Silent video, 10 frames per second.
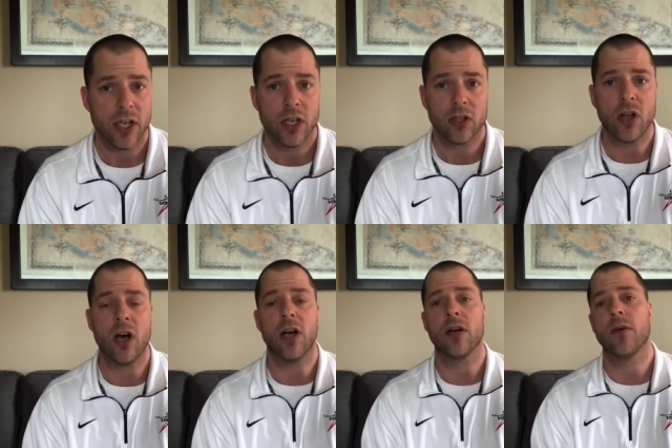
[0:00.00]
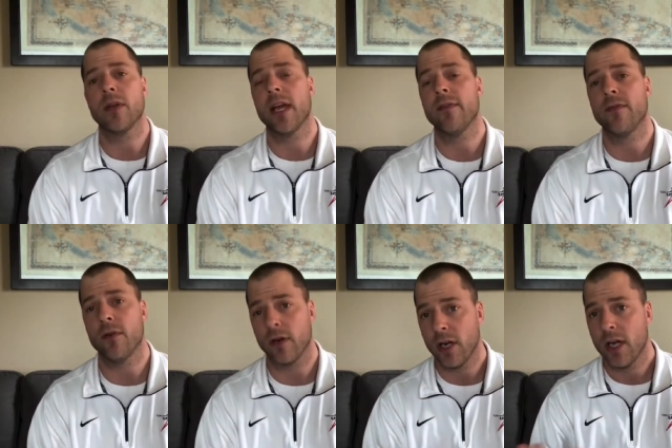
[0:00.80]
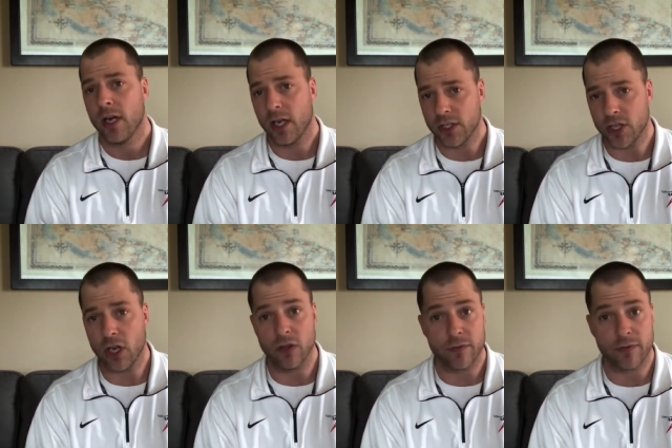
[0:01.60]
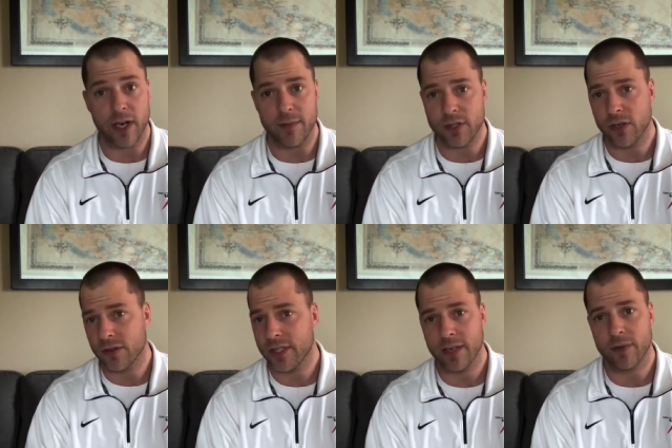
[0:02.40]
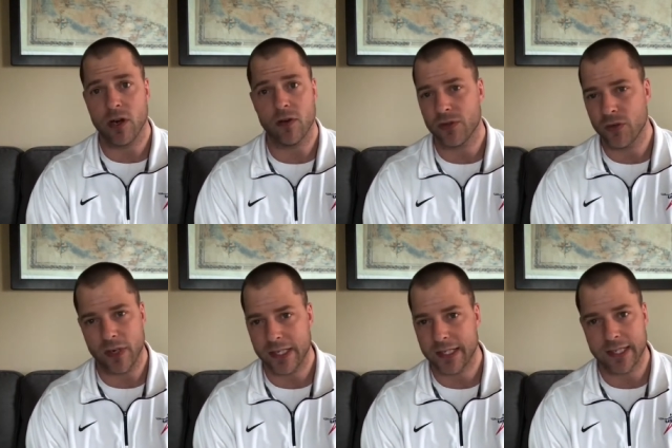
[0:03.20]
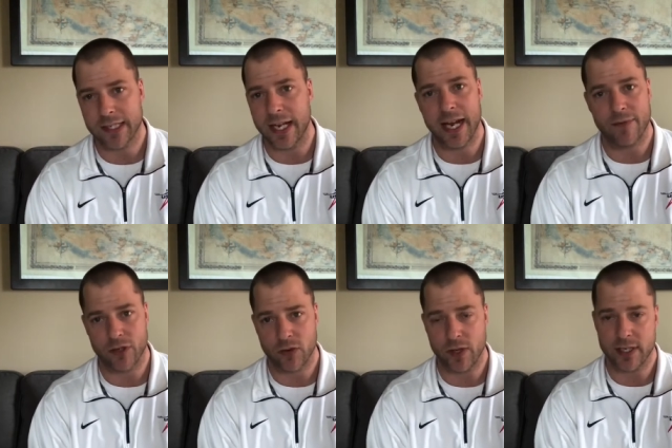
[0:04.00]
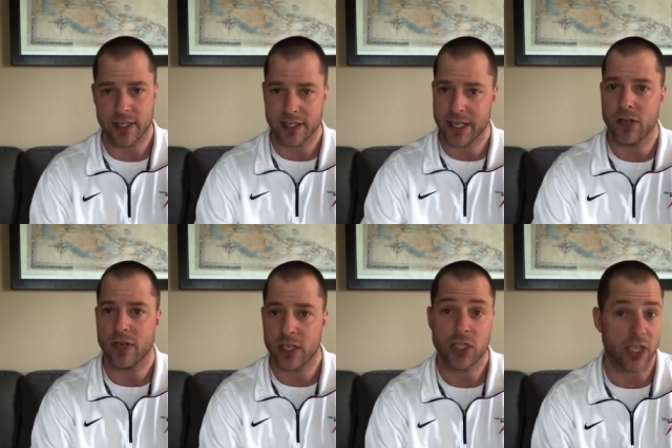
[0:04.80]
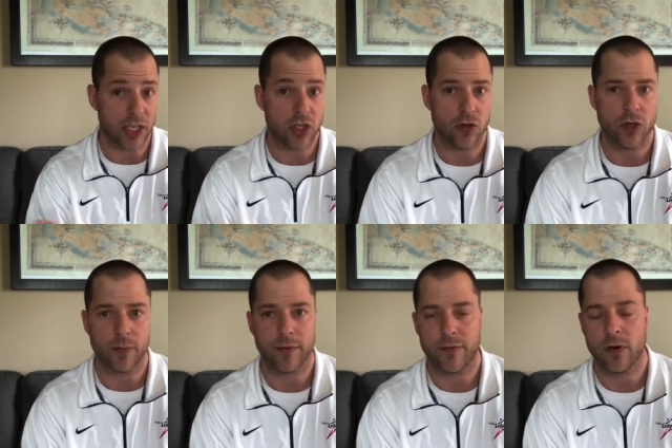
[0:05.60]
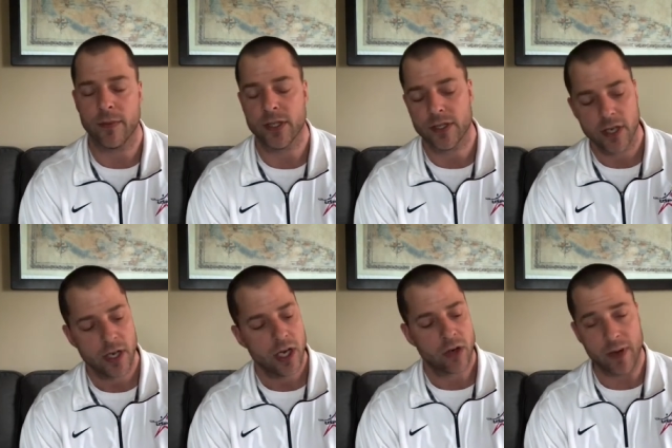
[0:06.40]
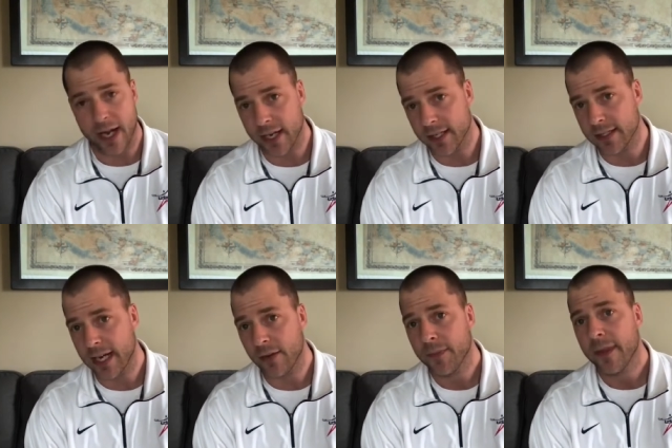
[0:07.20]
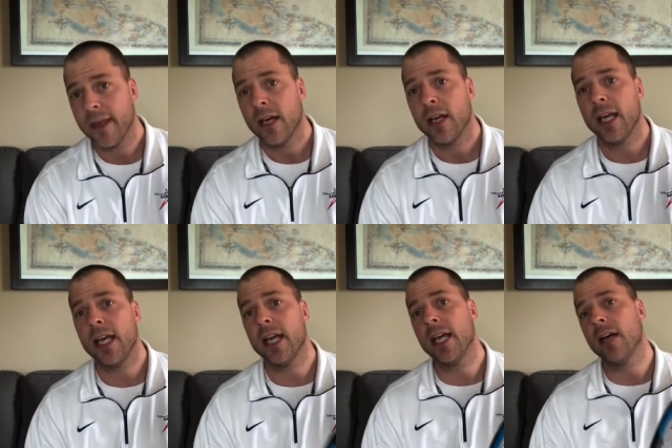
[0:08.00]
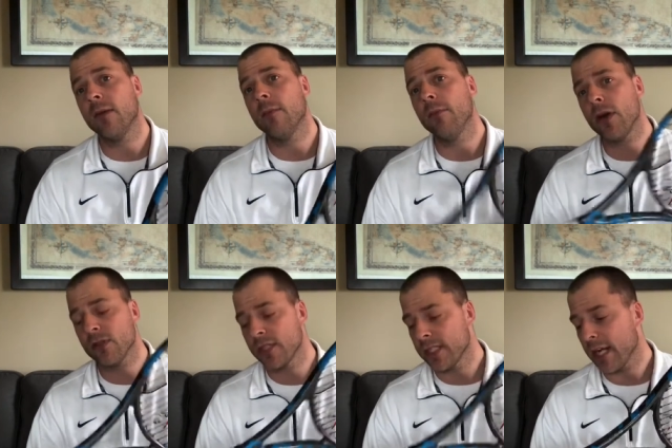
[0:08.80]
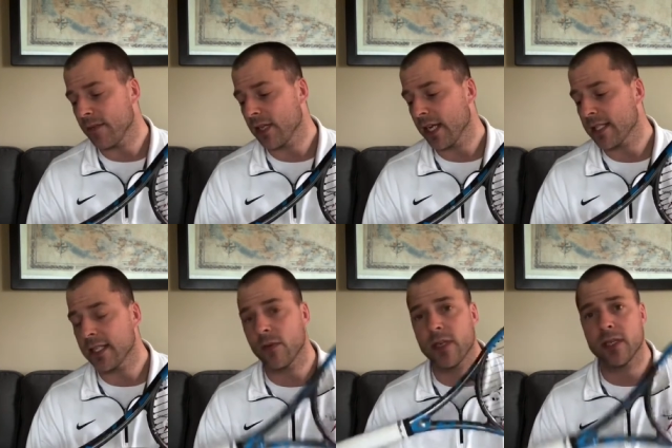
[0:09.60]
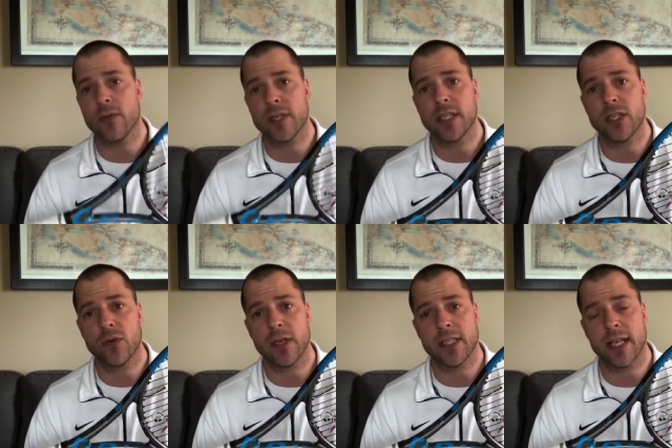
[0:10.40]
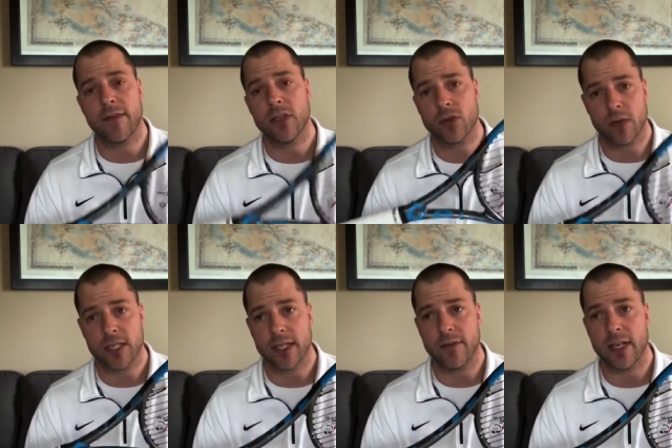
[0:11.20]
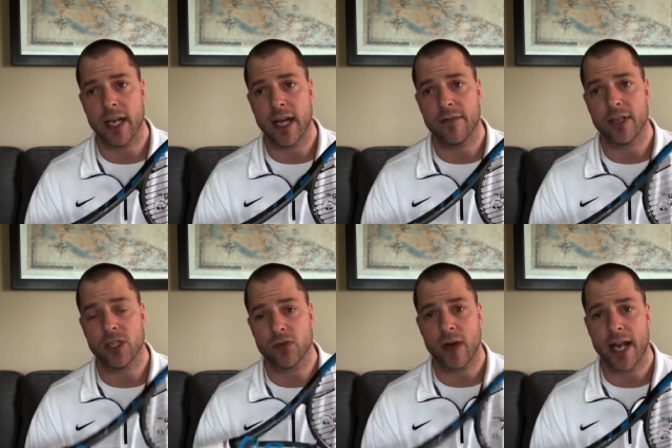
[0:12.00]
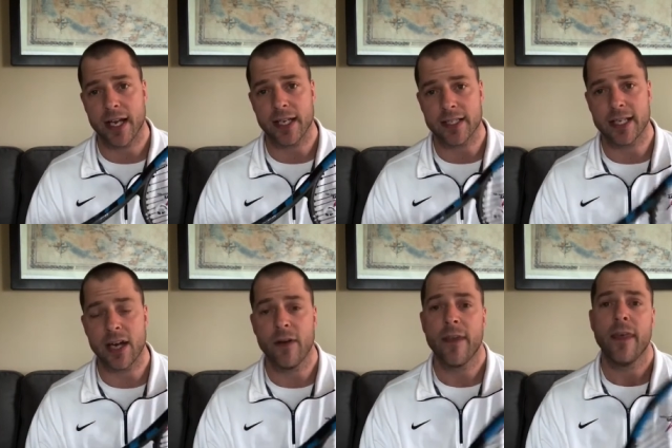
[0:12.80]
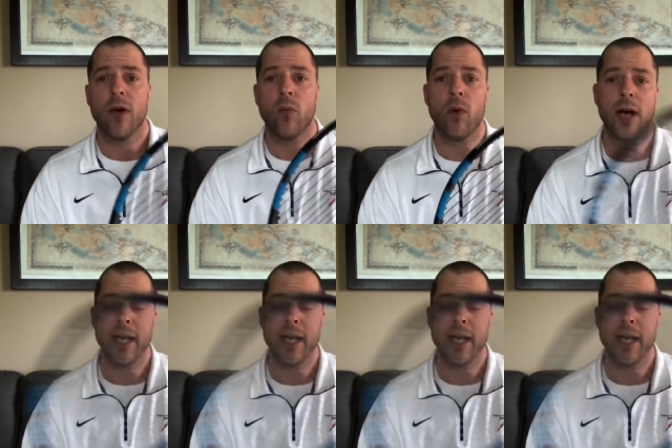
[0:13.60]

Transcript: long, okay, for adult frames. You don't see them go 26 and a half or 26. Then you get into like junior performance rackets. Now, most of the time, like I said, we, we see 27 and 27 and a half inch rackets. Now, what